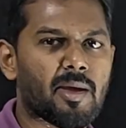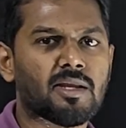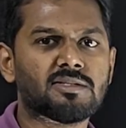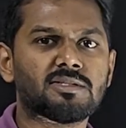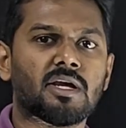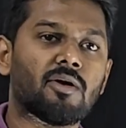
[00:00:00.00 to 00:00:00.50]

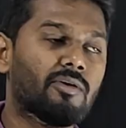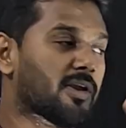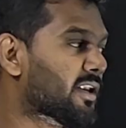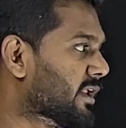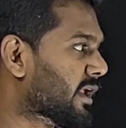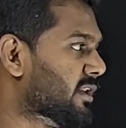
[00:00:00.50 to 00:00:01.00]
image
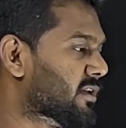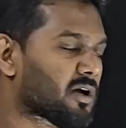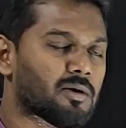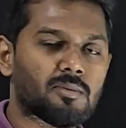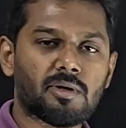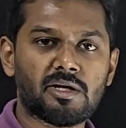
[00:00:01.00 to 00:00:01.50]
in
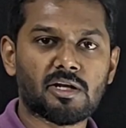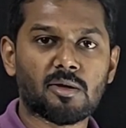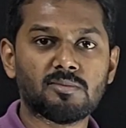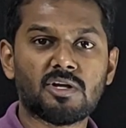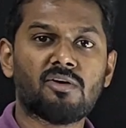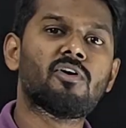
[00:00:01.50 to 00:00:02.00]

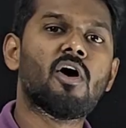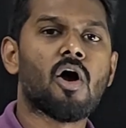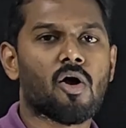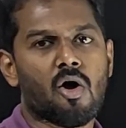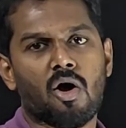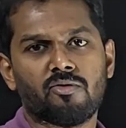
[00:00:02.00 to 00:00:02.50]
terms of
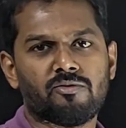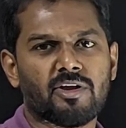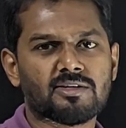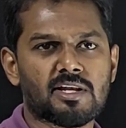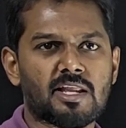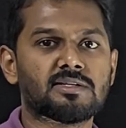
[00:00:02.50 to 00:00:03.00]

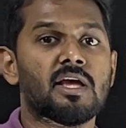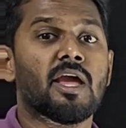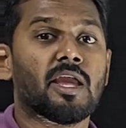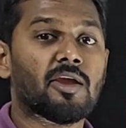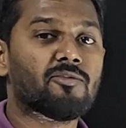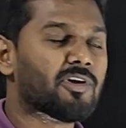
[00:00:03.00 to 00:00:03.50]
convex lens.
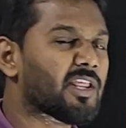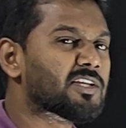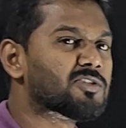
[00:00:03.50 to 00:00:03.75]
If it